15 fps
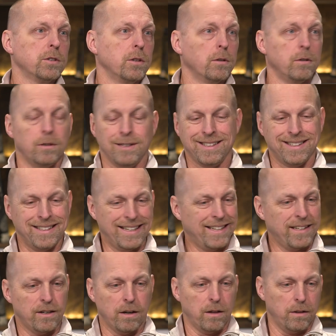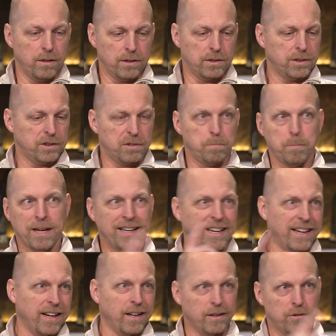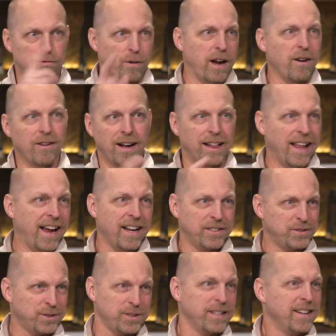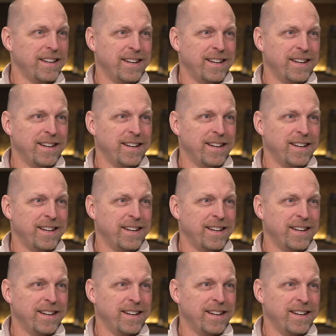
You know, you didn't need all this spinning right. ground glass